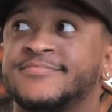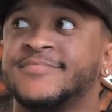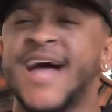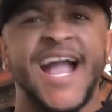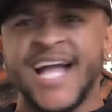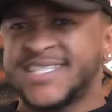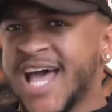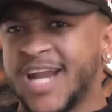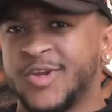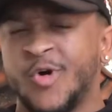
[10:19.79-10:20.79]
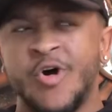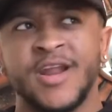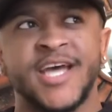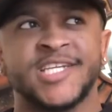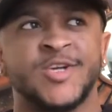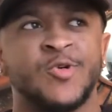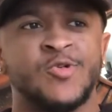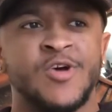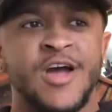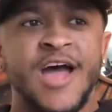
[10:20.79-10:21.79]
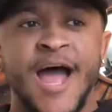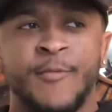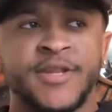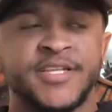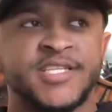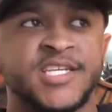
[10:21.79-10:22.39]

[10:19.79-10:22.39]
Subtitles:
I got tired of doing that, so I went to